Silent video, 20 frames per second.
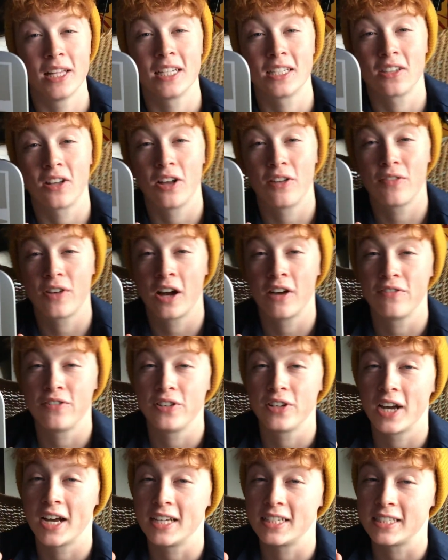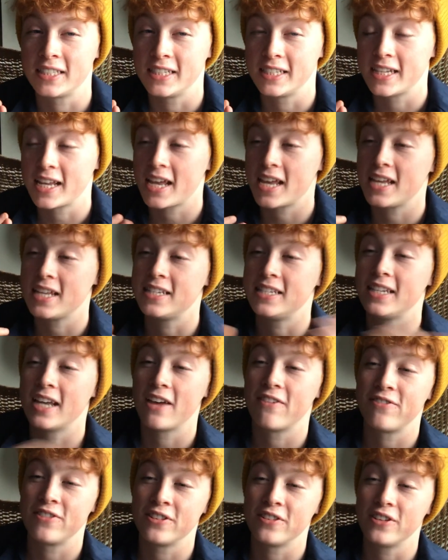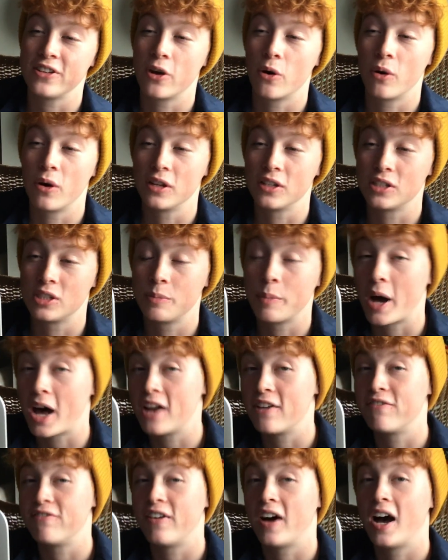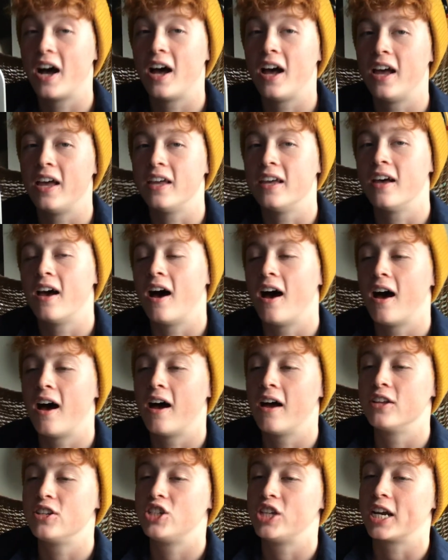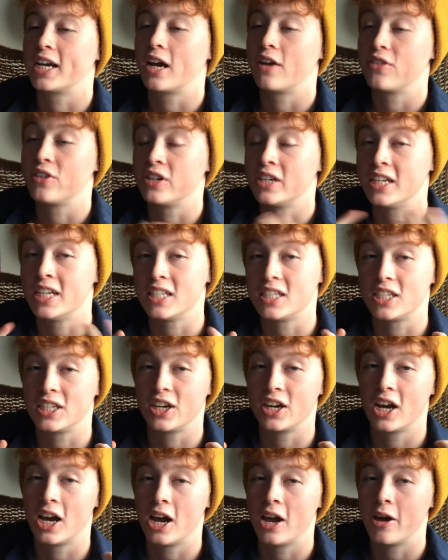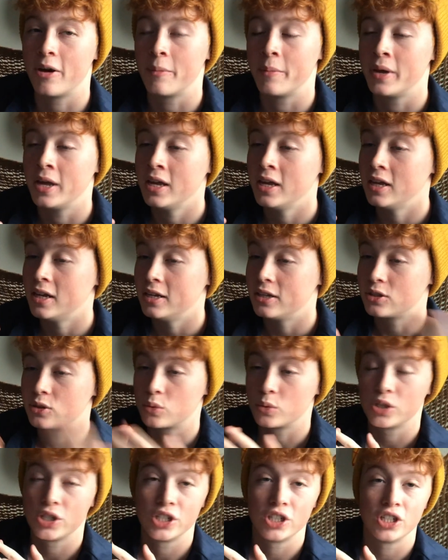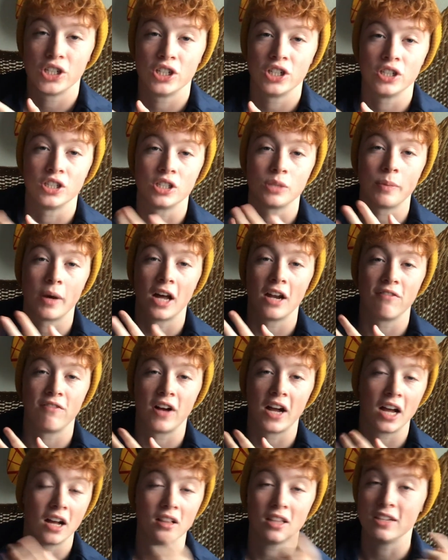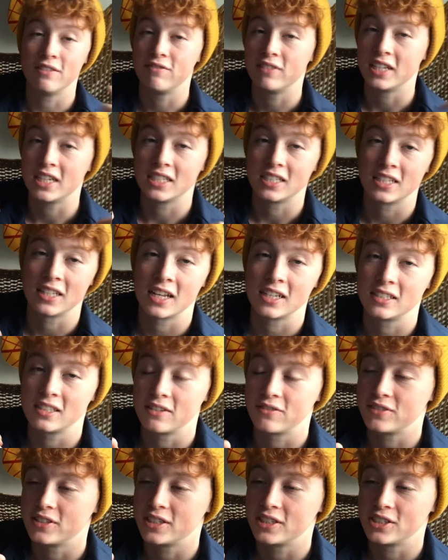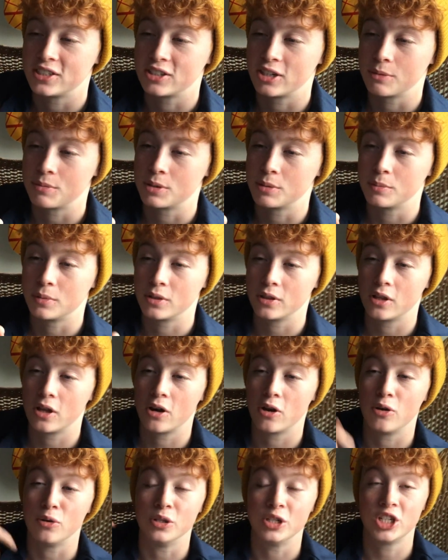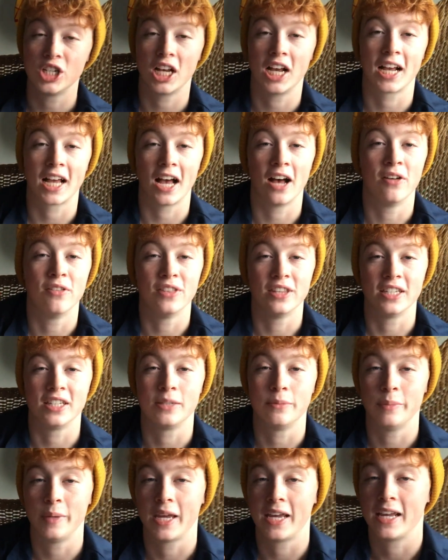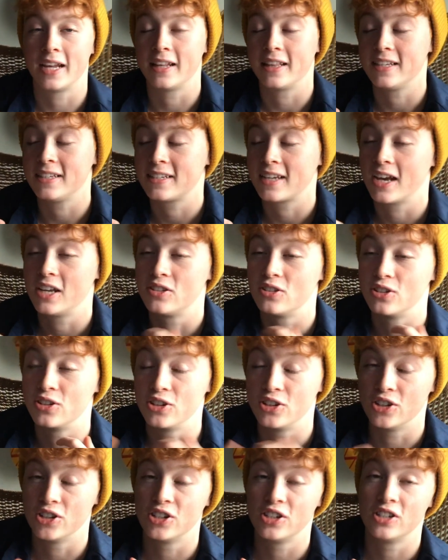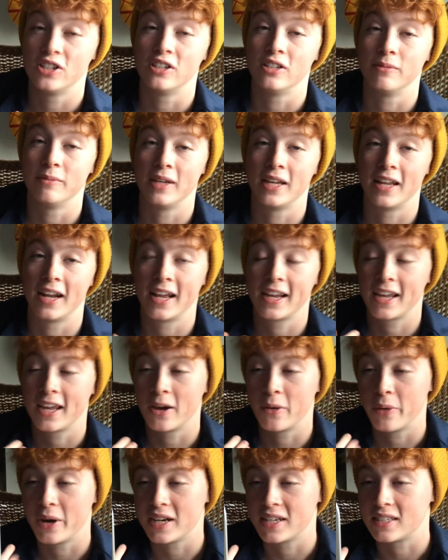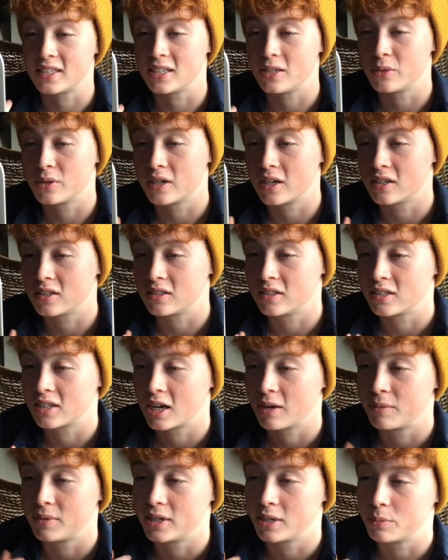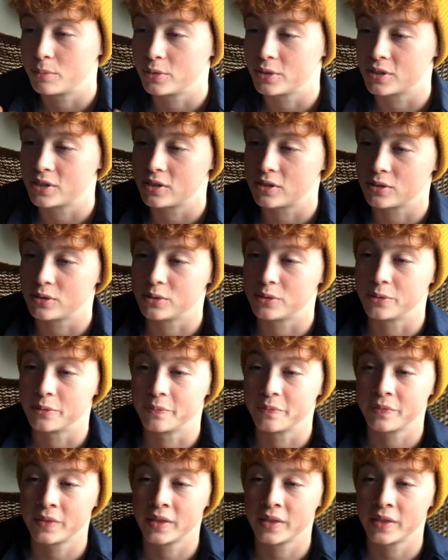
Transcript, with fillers: that's all I've got for you guys today. Definitely go on Spotify, uh, check out their Instagram. Twitter, Spotify. I'll leave links to that stuff in the description below. Check out this band. These guys are good, man. I can't wait to see what else they're coming up with soon.